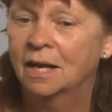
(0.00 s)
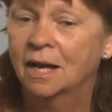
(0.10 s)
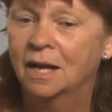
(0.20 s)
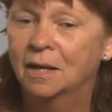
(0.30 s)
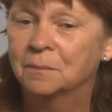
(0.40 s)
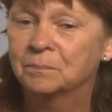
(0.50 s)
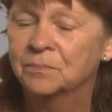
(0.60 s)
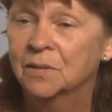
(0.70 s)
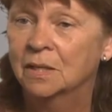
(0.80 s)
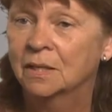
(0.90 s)
Um,
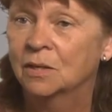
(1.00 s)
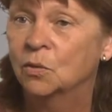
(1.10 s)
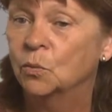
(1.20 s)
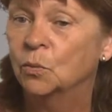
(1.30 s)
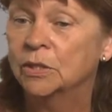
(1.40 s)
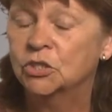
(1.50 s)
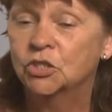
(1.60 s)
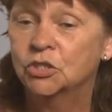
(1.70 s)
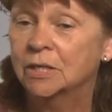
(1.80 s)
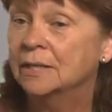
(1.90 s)

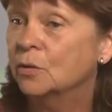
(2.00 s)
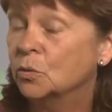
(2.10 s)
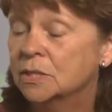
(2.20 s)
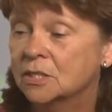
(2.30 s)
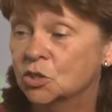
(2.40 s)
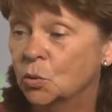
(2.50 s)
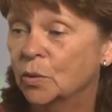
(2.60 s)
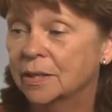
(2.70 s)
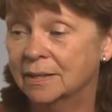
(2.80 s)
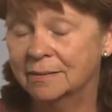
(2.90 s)
which in those
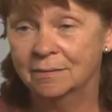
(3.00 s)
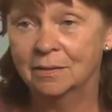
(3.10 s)
historic